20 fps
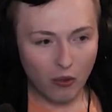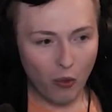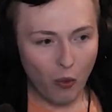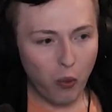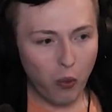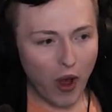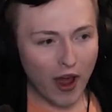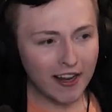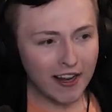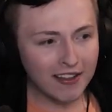
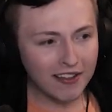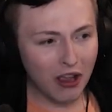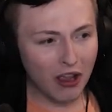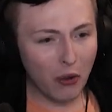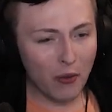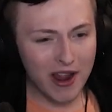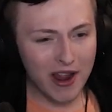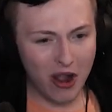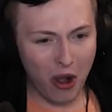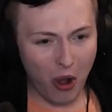What is
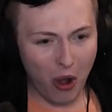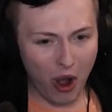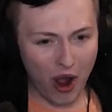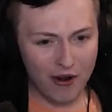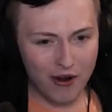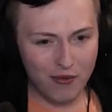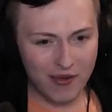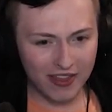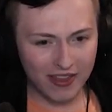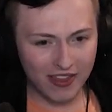going
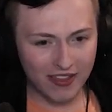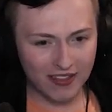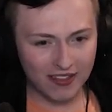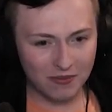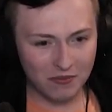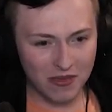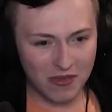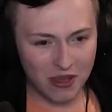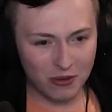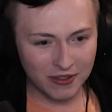on with this
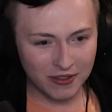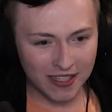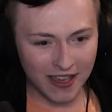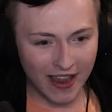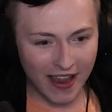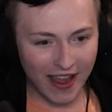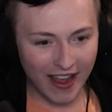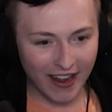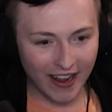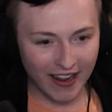
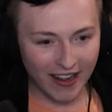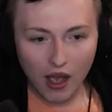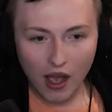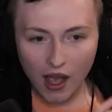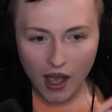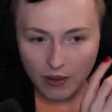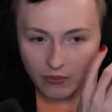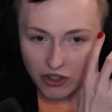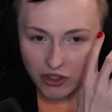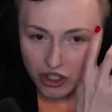music?
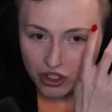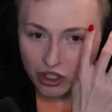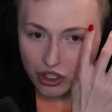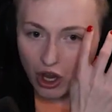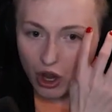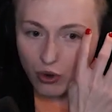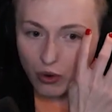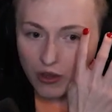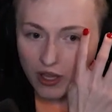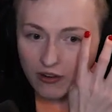I'm
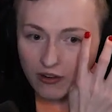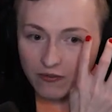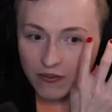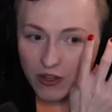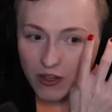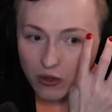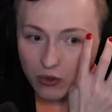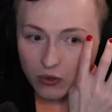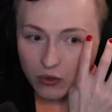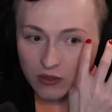so
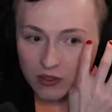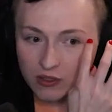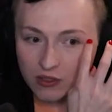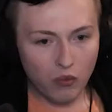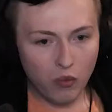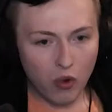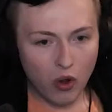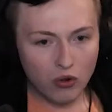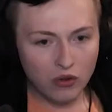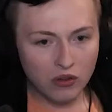
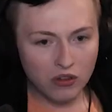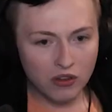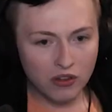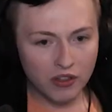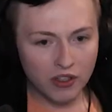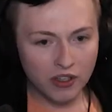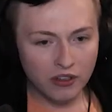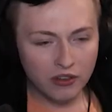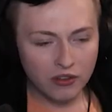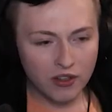confused. Well,
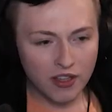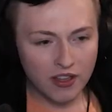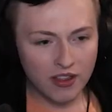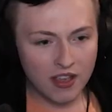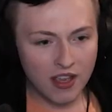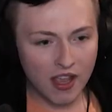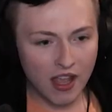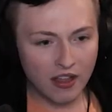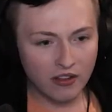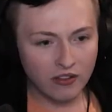clearly
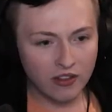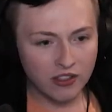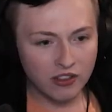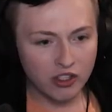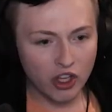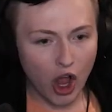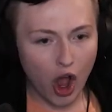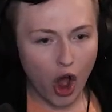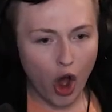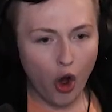the aliens,
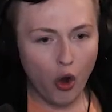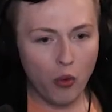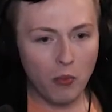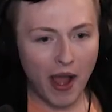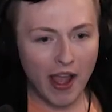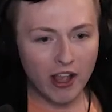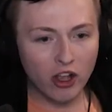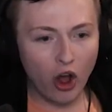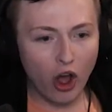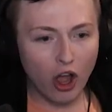oh
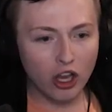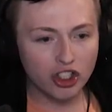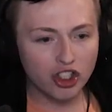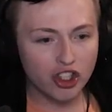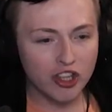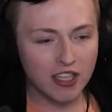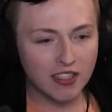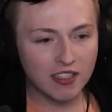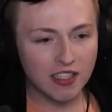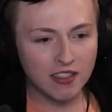my gosh,
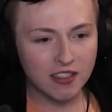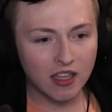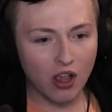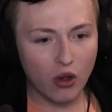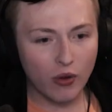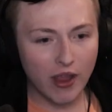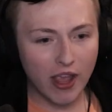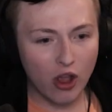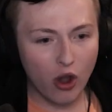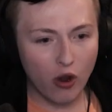this is,
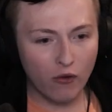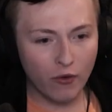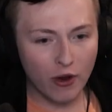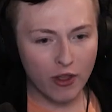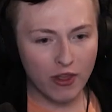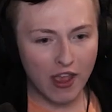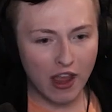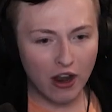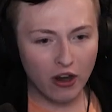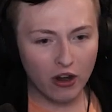okay,
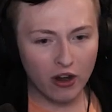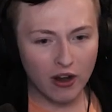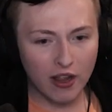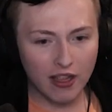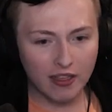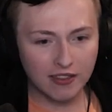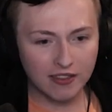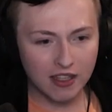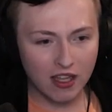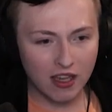over there
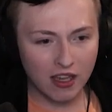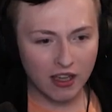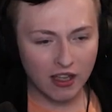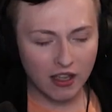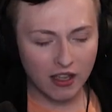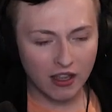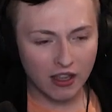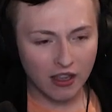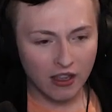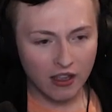is
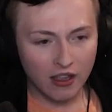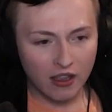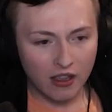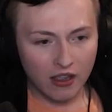the